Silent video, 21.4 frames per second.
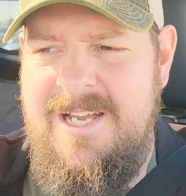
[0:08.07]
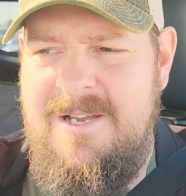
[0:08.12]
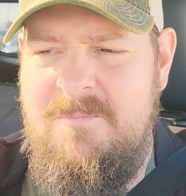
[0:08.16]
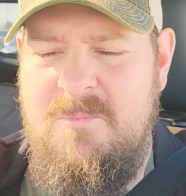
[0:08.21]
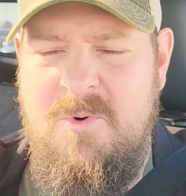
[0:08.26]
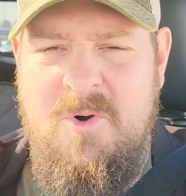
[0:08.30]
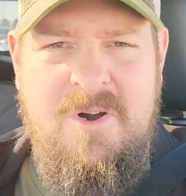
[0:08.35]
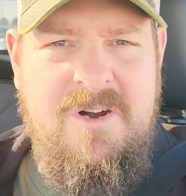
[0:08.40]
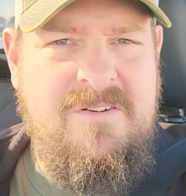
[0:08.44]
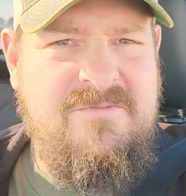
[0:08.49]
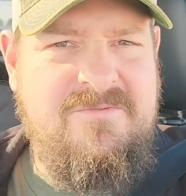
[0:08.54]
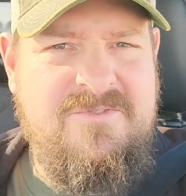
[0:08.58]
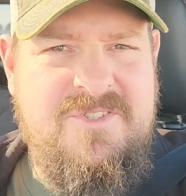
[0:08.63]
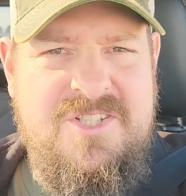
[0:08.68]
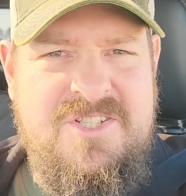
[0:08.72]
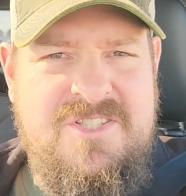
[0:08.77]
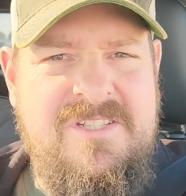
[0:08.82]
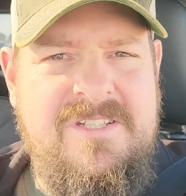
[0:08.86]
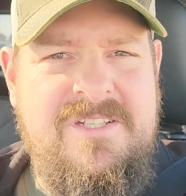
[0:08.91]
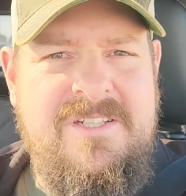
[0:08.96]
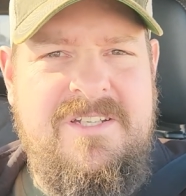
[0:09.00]
more of
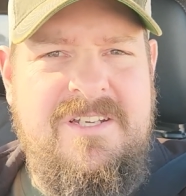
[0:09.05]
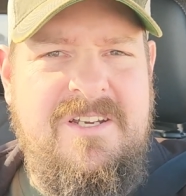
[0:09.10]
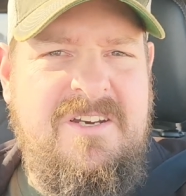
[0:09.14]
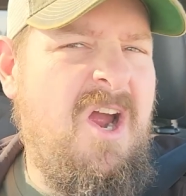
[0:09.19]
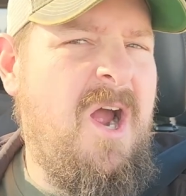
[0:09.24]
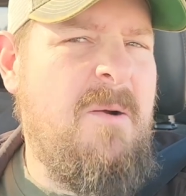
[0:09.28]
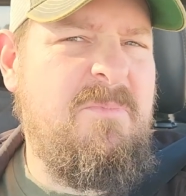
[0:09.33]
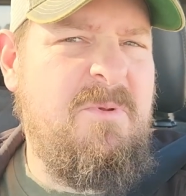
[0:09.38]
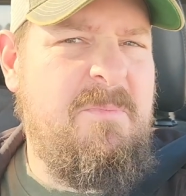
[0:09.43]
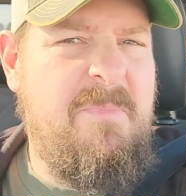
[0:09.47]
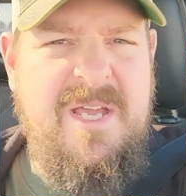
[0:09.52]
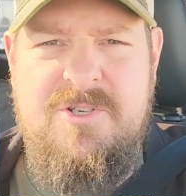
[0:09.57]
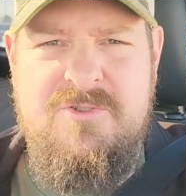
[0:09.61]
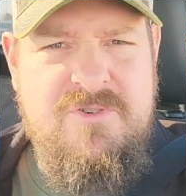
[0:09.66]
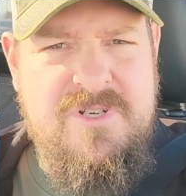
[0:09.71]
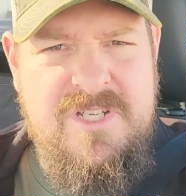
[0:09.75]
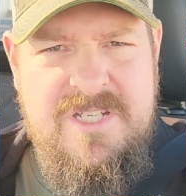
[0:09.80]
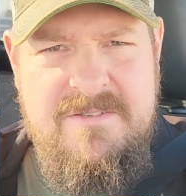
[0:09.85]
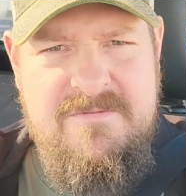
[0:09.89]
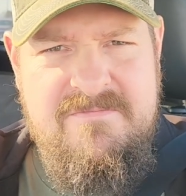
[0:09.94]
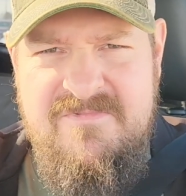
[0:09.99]
just like a
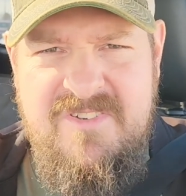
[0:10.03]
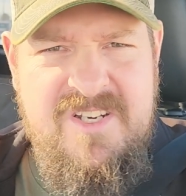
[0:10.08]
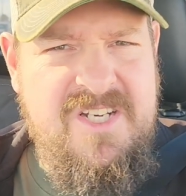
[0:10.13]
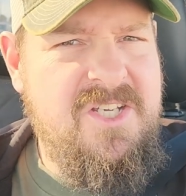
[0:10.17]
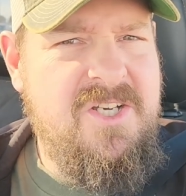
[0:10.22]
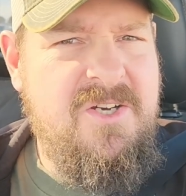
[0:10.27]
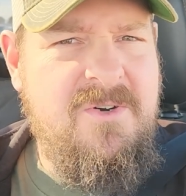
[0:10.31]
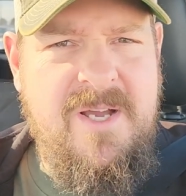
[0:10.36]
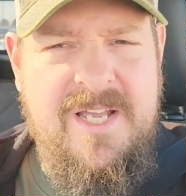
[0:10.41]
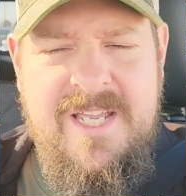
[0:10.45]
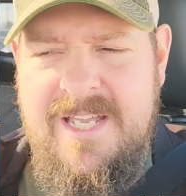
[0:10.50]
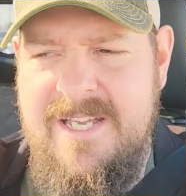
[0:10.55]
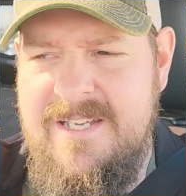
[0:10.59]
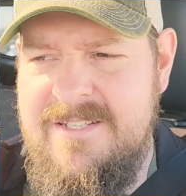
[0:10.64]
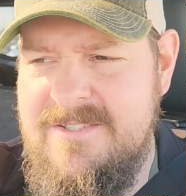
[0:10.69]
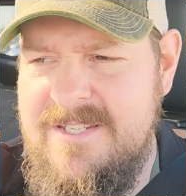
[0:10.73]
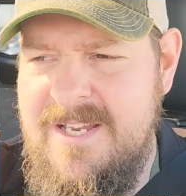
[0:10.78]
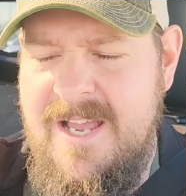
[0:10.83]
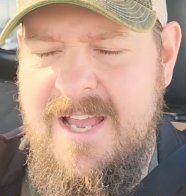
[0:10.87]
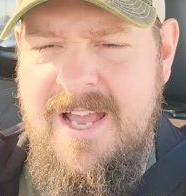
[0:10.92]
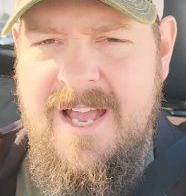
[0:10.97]
complimentary video, I
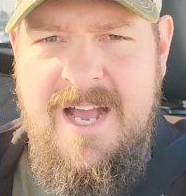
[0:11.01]
guess.